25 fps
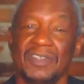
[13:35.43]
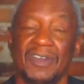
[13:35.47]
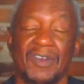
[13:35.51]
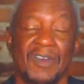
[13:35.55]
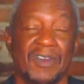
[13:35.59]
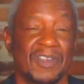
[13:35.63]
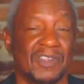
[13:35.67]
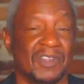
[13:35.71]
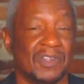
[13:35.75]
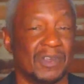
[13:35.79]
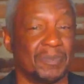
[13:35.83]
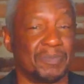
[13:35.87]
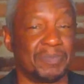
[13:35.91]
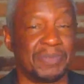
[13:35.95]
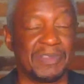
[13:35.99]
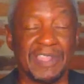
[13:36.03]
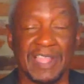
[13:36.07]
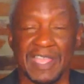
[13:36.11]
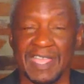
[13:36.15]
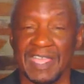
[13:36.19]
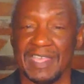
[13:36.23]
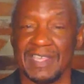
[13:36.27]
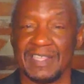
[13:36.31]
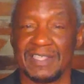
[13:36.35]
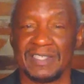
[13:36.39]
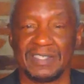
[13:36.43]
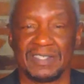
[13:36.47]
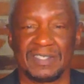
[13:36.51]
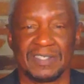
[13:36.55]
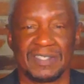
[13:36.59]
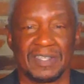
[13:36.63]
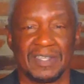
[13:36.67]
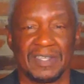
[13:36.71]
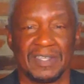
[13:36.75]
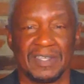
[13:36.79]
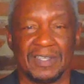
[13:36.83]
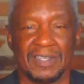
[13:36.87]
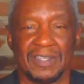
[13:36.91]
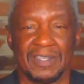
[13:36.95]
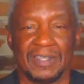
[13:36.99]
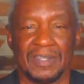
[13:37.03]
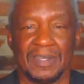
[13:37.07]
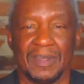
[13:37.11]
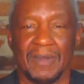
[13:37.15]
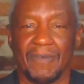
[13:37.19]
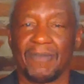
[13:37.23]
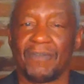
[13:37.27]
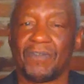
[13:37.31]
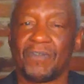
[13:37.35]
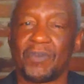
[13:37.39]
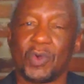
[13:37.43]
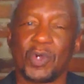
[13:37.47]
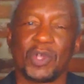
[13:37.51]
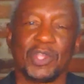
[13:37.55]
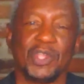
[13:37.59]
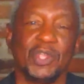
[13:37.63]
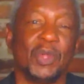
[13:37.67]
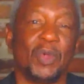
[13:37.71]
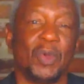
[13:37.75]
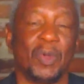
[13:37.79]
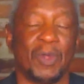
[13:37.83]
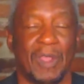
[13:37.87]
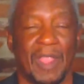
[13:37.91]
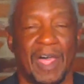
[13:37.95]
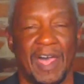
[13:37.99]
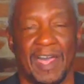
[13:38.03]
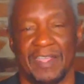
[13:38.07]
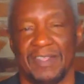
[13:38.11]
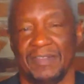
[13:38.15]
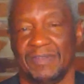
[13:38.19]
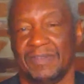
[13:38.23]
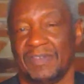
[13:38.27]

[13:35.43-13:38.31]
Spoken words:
or your plans for your life.